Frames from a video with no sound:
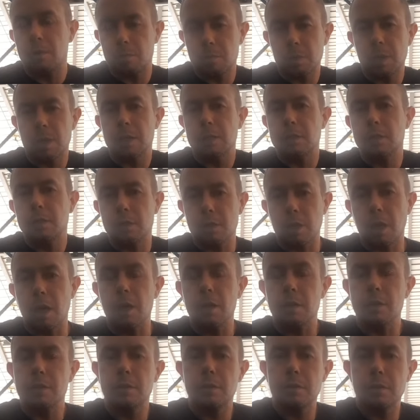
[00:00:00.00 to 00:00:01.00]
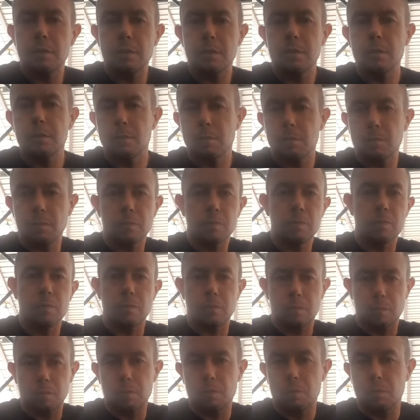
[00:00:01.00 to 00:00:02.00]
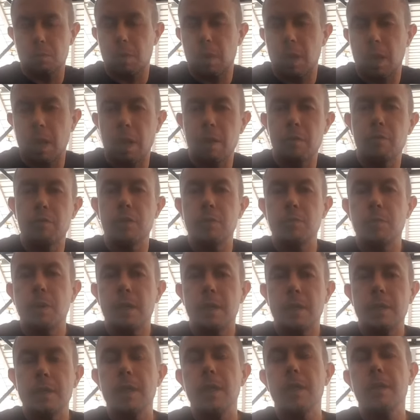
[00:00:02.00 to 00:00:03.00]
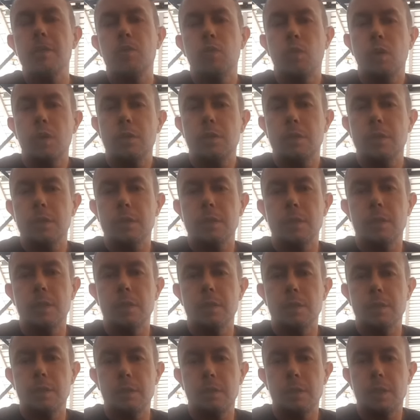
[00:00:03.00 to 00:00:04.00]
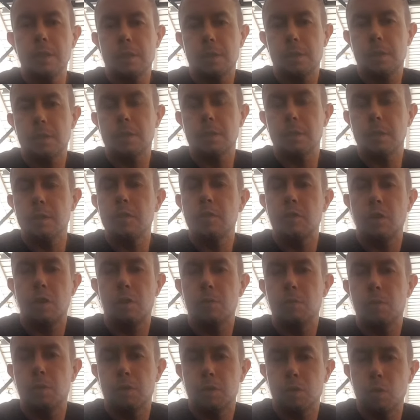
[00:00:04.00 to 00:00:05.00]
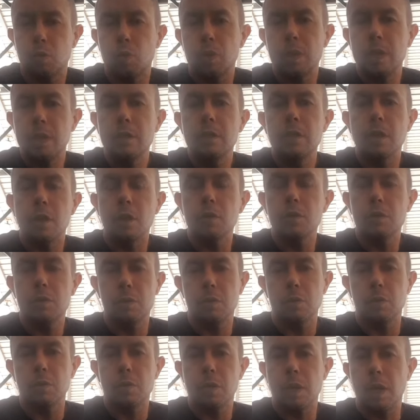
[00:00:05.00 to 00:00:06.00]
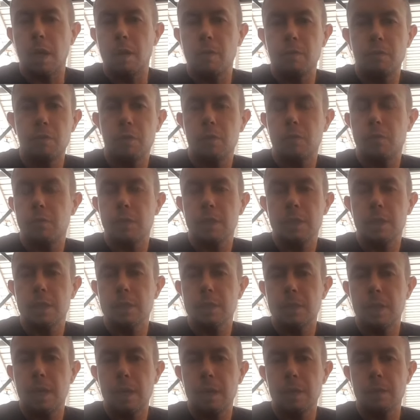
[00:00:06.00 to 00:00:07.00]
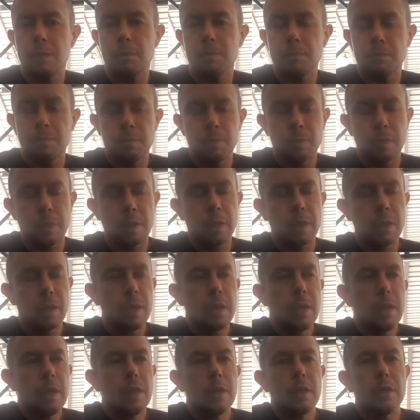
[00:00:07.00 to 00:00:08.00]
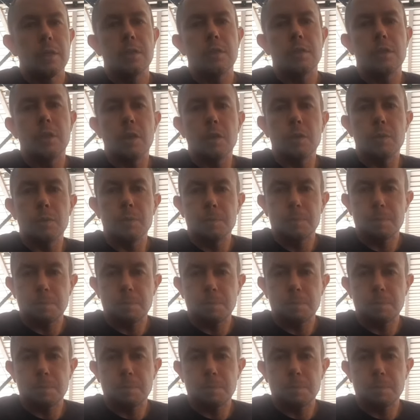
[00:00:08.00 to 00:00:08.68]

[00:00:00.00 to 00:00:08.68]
It's us, everybody that watches this. This is the turbos we go to every fucking day. So,